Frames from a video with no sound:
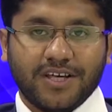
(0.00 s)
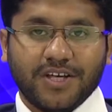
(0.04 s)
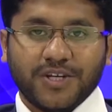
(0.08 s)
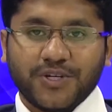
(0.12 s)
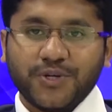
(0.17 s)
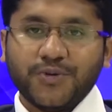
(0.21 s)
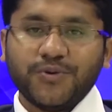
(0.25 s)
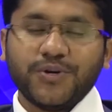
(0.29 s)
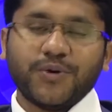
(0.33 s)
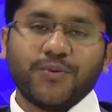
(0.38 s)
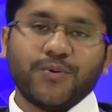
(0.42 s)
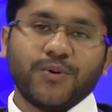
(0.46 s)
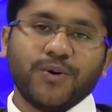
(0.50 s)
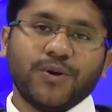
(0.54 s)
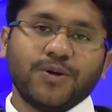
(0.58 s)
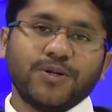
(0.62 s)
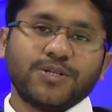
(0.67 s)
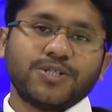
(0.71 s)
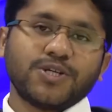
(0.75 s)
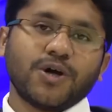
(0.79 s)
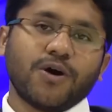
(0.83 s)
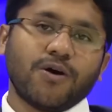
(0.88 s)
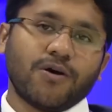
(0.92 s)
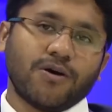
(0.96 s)
Today we will
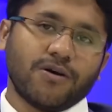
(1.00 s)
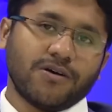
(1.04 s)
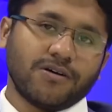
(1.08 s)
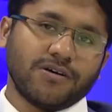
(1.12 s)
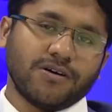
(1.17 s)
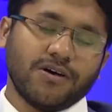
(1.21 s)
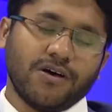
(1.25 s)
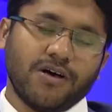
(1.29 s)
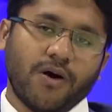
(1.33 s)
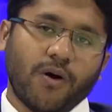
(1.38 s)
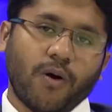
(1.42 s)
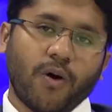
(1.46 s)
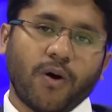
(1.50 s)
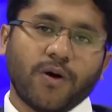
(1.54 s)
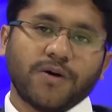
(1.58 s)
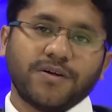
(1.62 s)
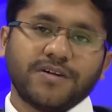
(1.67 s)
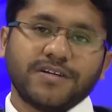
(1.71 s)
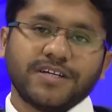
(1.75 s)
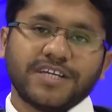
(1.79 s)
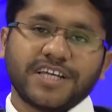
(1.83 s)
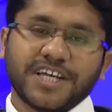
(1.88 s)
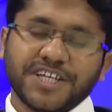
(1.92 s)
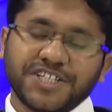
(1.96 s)
talk
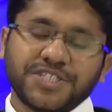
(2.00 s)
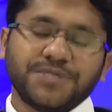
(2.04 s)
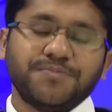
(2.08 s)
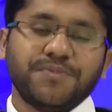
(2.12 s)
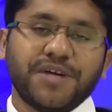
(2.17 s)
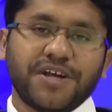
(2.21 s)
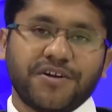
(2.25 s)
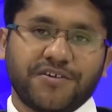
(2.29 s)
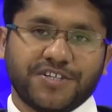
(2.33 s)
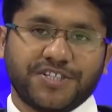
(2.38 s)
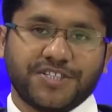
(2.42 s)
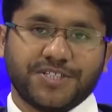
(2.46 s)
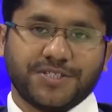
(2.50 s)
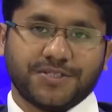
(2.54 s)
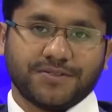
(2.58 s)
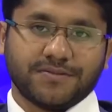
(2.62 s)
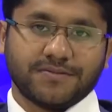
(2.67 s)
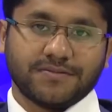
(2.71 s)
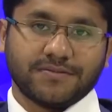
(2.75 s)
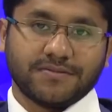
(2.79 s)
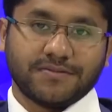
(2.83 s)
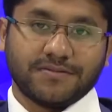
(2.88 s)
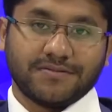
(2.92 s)
on Kashmir issue.